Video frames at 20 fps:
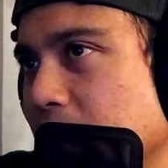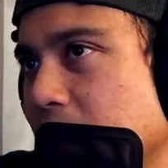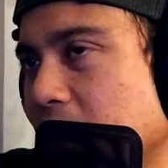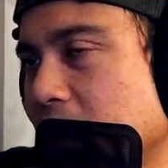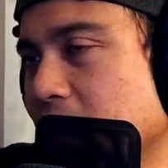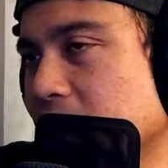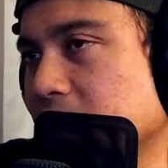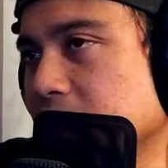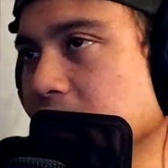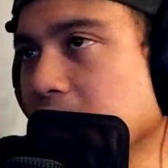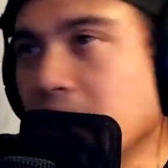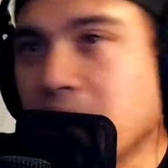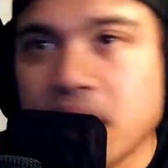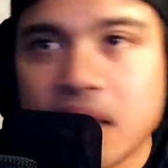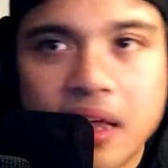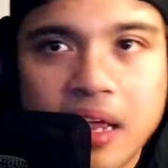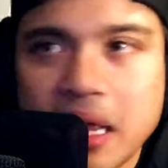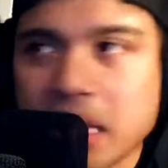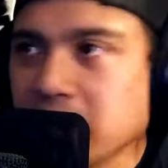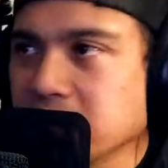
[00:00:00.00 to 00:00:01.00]
that.
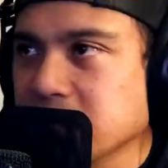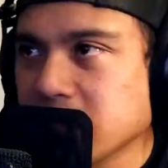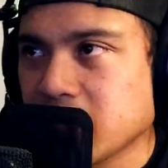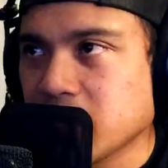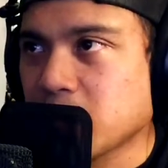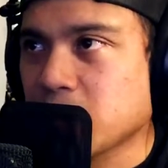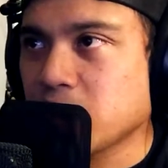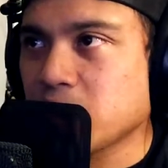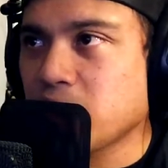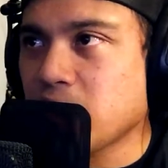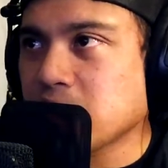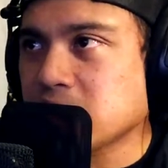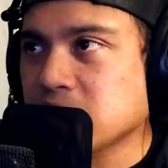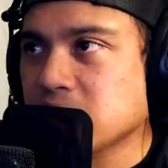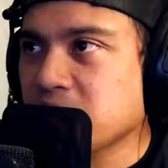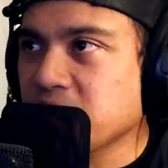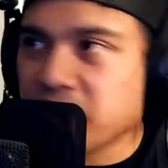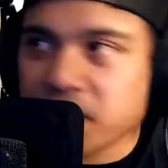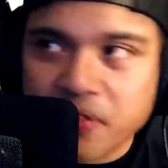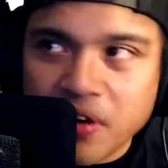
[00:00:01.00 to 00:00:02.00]
He looks like a good
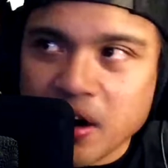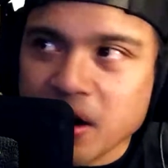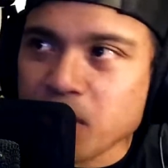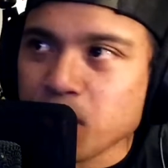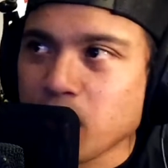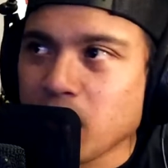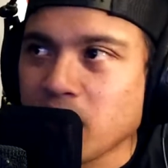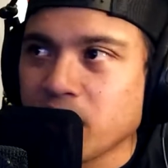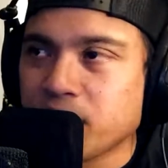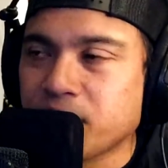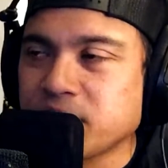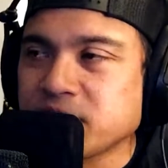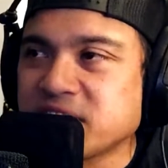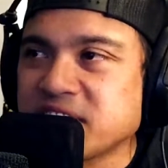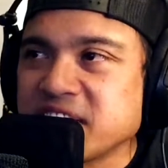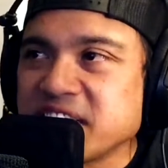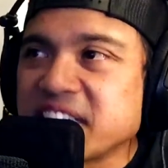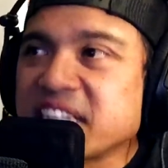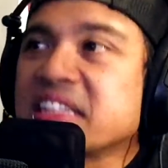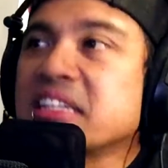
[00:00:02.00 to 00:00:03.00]
wrestler, very well
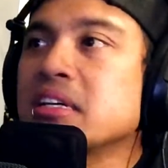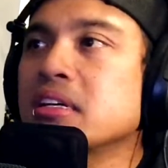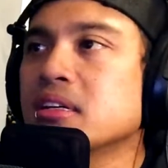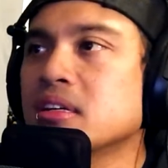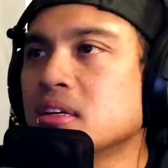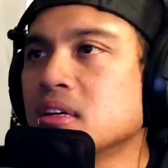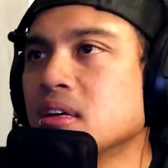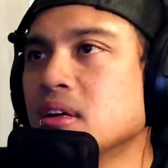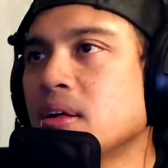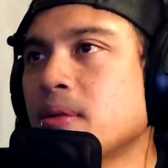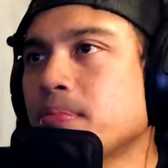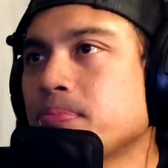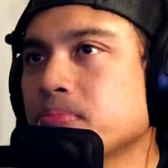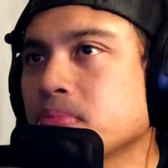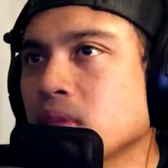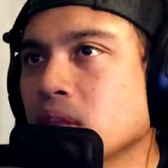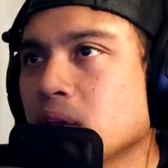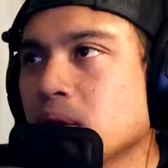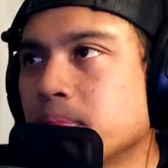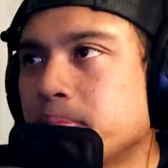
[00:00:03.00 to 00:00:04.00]
physiqued,
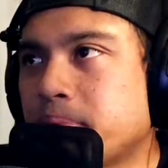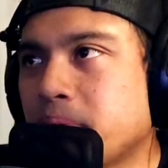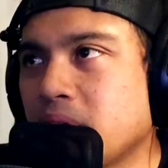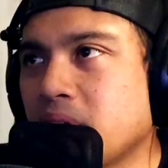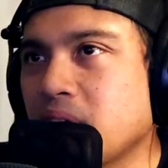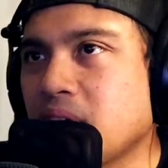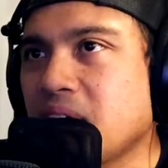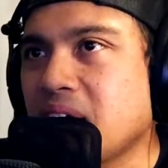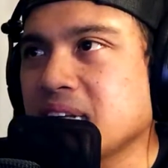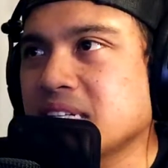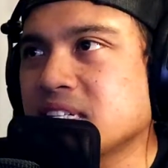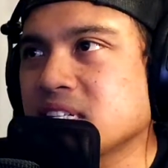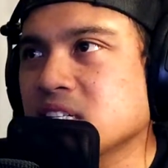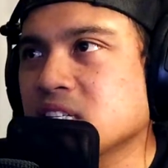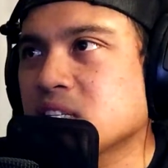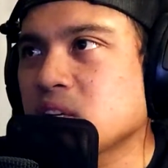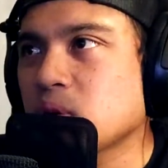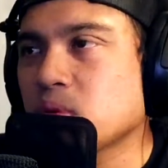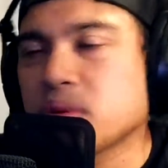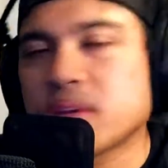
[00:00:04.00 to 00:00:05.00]
but I
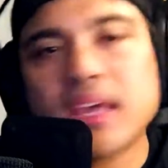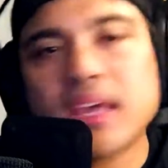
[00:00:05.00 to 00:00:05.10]
just don't